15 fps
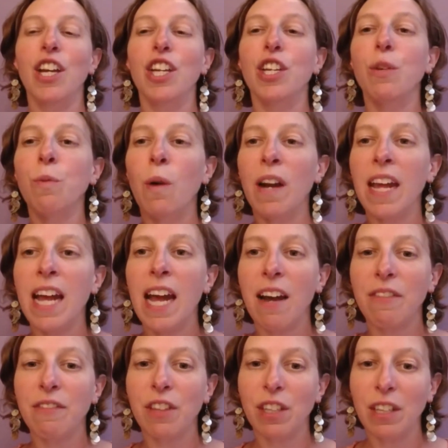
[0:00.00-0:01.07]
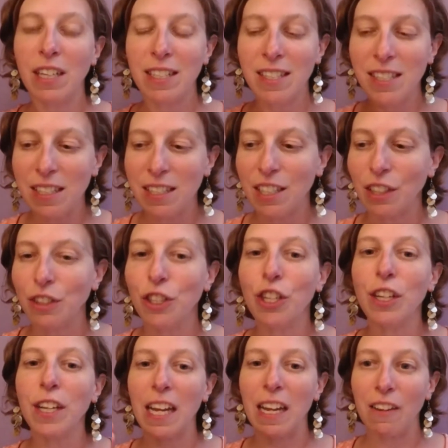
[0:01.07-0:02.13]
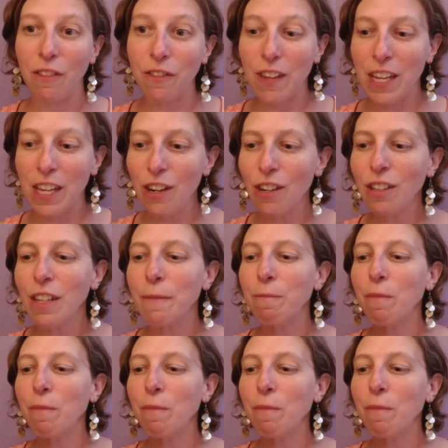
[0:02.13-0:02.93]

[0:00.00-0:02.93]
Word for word: You want to have the consistent look and feel,